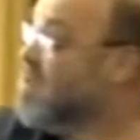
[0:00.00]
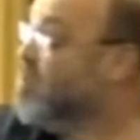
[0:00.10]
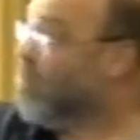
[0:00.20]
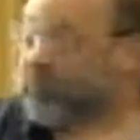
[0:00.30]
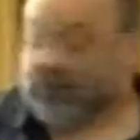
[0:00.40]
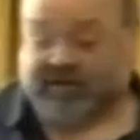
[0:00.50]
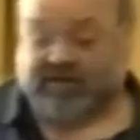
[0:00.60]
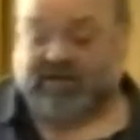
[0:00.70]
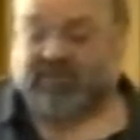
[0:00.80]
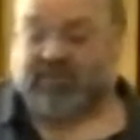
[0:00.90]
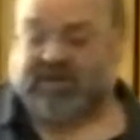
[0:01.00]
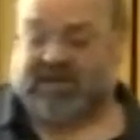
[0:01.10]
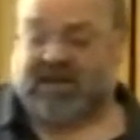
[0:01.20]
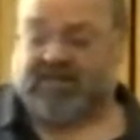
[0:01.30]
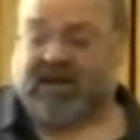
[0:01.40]
We've just
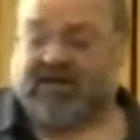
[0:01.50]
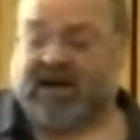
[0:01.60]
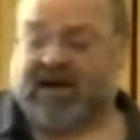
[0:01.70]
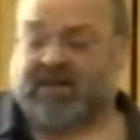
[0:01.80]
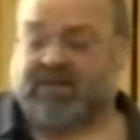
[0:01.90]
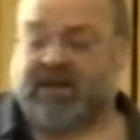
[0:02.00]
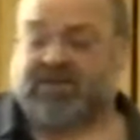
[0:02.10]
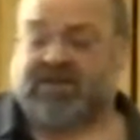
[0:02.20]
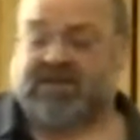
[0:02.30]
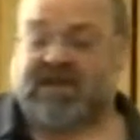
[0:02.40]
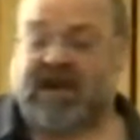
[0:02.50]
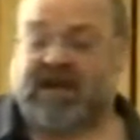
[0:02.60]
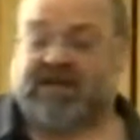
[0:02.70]
recently migrated to Postgres 9.